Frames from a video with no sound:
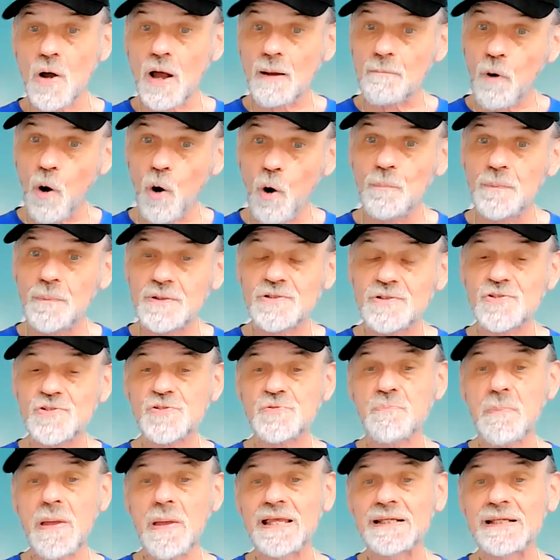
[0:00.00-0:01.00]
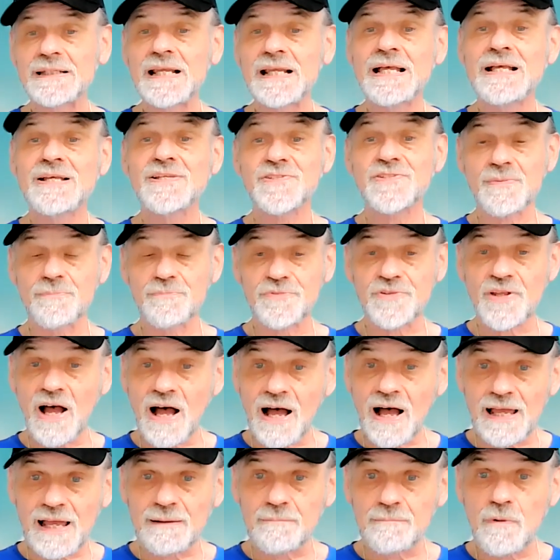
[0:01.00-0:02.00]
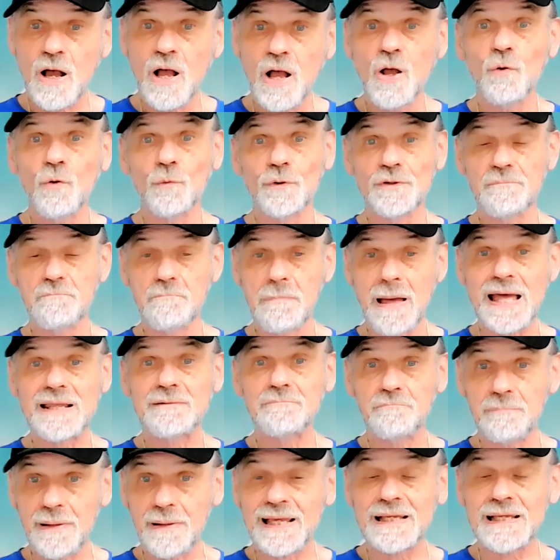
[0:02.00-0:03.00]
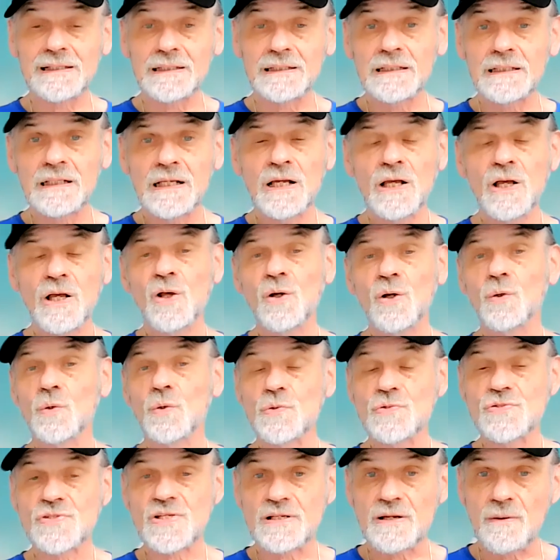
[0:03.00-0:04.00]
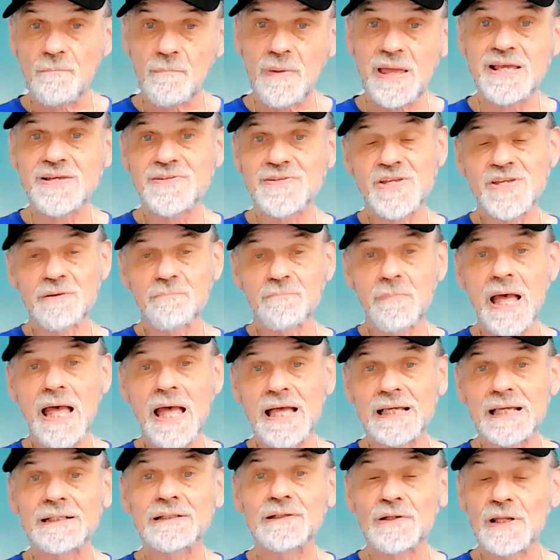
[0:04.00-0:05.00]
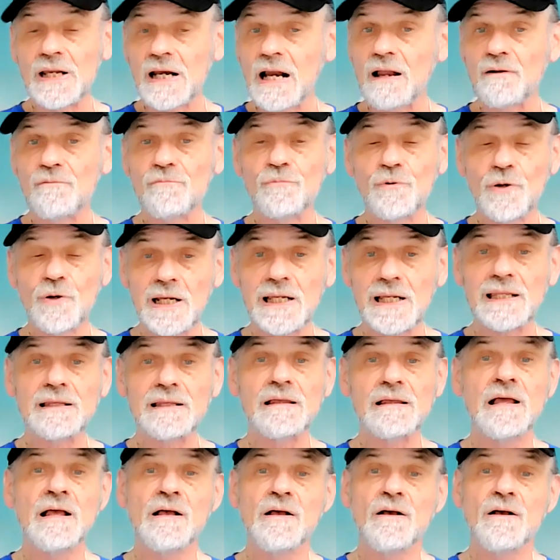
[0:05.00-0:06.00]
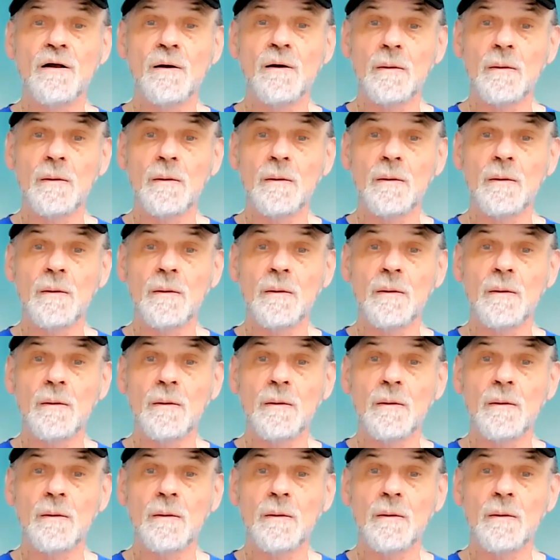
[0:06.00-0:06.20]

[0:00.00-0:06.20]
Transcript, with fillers: So I'm hoping to spend some time with Ben Peng, who's an amazing man that I really